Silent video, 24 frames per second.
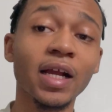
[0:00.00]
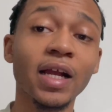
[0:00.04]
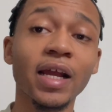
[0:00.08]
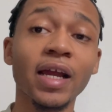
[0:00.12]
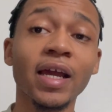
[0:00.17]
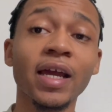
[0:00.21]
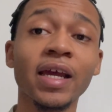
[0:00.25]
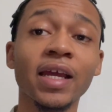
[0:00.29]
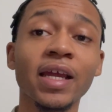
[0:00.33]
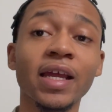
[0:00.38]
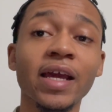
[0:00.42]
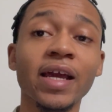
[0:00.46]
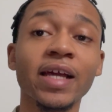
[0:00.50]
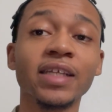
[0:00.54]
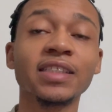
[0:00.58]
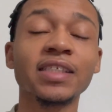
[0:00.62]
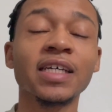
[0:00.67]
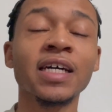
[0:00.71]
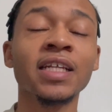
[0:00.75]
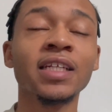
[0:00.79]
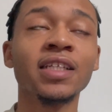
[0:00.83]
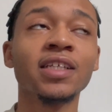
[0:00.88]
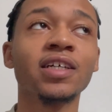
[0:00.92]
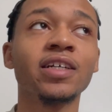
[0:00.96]
And yes,
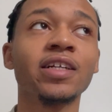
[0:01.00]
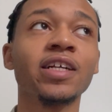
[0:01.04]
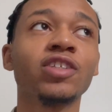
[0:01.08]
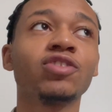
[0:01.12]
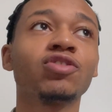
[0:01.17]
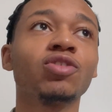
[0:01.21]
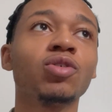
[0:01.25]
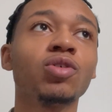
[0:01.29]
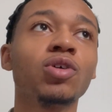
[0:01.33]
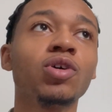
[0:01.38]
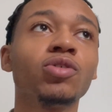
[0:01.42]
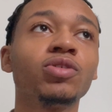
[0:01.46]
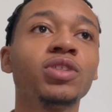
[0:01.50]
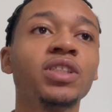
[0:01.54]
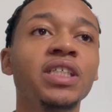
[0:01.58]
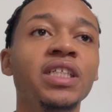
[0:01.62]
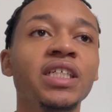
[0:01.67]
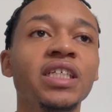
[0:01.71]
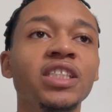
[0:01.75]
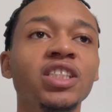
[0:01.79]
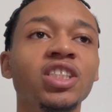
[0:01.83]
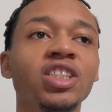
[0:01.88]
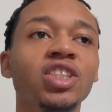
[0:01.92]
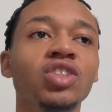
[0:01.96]
I love that throat coat
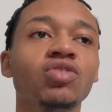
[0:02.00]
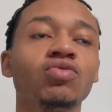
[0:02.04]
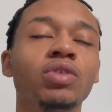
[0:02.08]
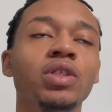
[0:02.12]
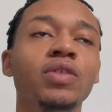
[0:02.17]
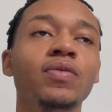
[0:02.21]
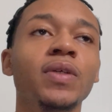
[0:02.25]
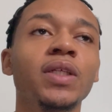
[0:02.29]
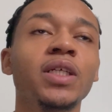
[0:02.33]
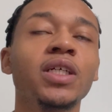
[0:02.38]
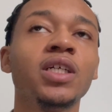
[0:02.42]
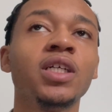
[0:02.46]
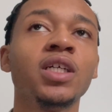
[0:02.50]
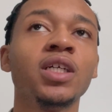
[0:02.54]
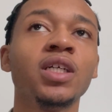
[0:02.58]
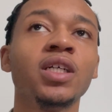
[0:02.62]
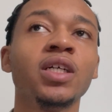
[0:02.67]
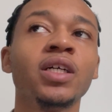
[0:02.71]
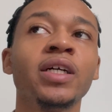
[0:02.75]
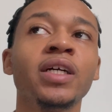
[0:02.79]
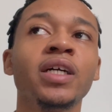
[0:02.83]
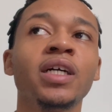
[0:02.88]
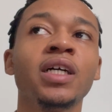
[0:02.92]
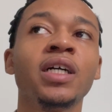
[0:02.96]
tea. It's just really, really
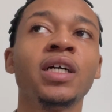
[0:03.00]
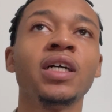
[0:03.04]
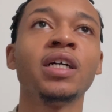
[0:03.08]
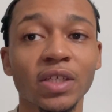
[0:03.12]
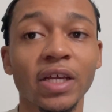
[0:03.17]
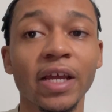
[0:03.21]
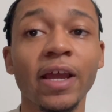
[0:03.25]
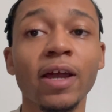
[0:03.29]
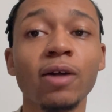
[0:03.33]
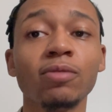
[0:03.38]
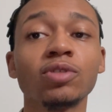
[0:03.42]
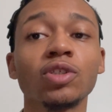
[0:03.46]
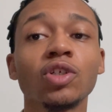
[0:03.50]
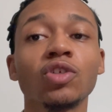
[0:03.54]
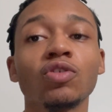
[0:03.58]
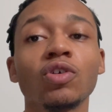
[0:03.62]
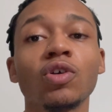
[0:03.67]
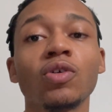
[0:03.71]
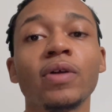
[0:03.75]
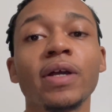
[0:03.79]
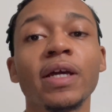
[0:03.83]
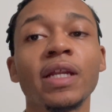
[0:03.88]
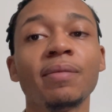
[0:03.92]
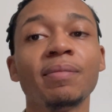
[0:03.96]
good. Um, it helps the
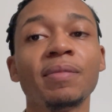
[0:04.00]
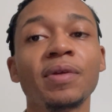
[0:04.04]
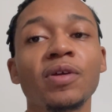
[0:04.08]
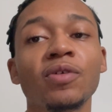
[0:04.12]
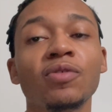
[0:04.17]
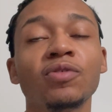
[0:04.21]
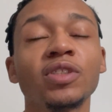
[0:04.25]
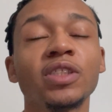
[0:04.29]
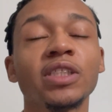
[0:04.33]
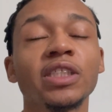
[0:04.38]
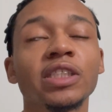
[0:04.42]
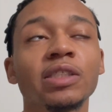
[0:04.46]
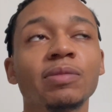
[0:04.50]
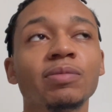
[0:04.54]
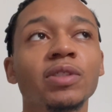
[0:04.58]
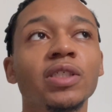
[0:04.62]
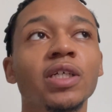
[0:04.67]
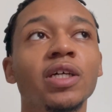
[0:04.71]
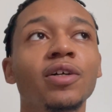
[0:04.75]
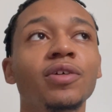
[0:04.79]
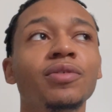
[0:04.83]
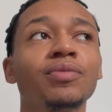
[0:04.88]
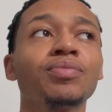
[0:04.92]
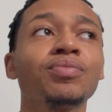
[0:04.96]
throat and immune system,
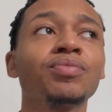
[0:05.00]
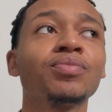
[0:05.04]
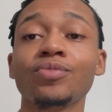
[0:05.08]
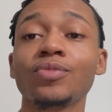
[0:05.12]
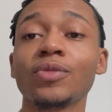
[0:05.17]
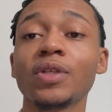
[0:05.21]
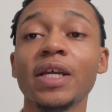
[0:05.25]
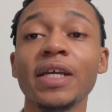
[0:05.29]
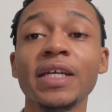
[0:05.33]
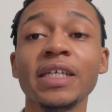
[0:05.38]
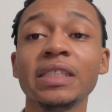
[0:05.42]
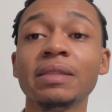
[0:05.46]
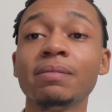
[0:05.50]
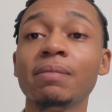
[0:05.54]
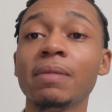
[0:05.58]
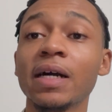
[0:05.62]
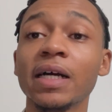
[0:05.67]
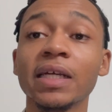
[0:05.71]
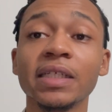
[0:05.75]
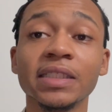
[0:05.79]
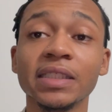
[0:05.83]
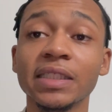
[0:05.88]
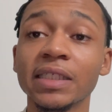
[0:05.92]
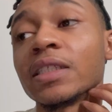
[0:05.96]
so it's
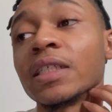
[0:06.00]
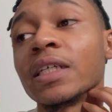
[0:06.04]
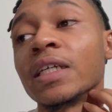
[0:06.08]
busting.